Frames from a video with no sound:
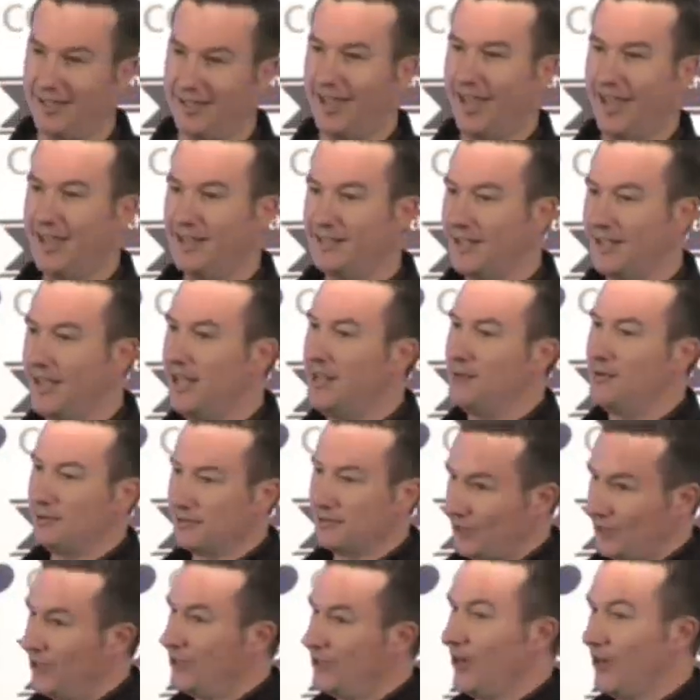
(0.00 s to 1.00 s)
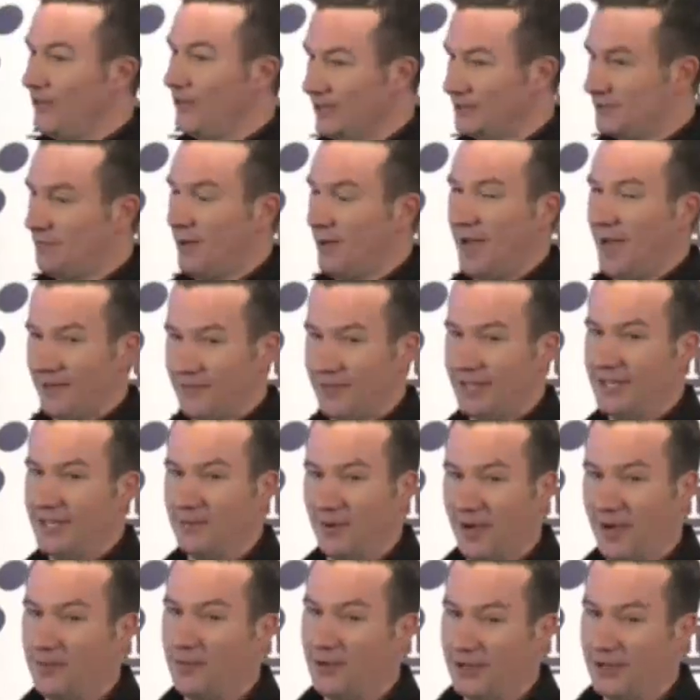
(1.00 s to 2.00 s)
And it was going to go this path
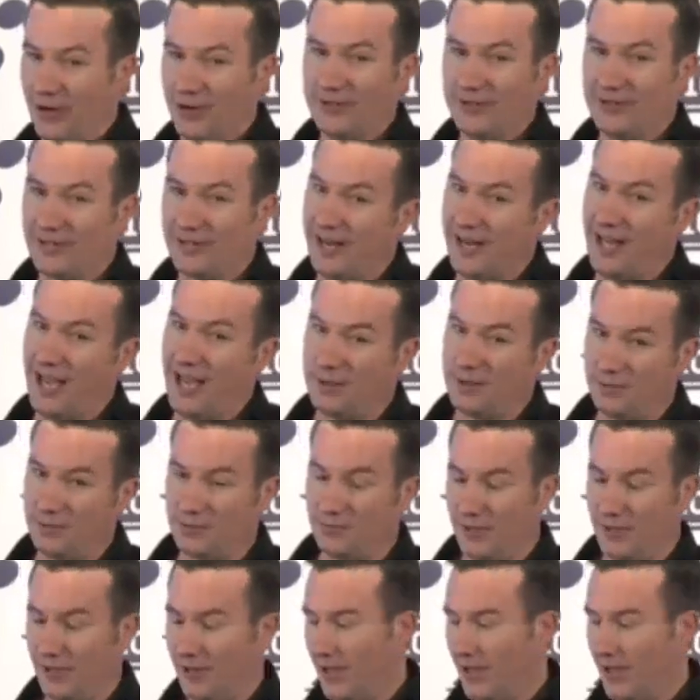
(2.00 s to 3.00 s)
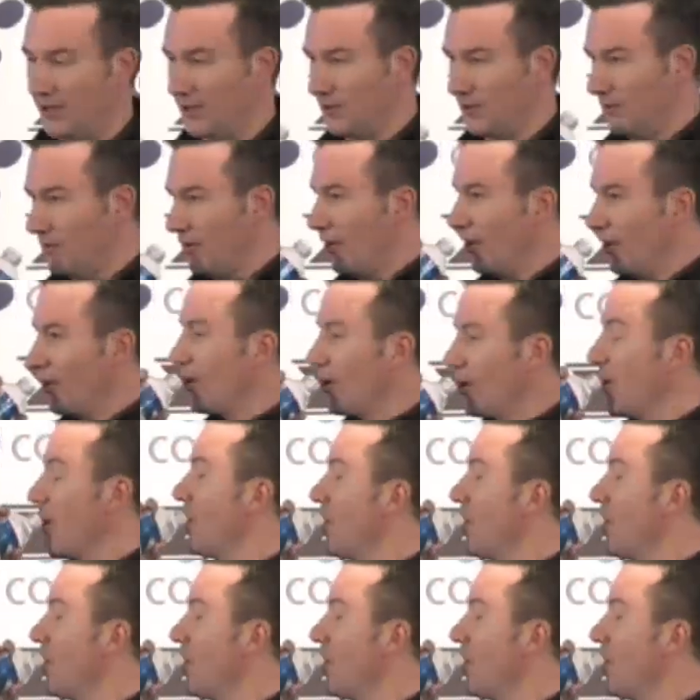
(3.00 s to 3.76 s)
anyway. We're going to the cloud whether we like it or not.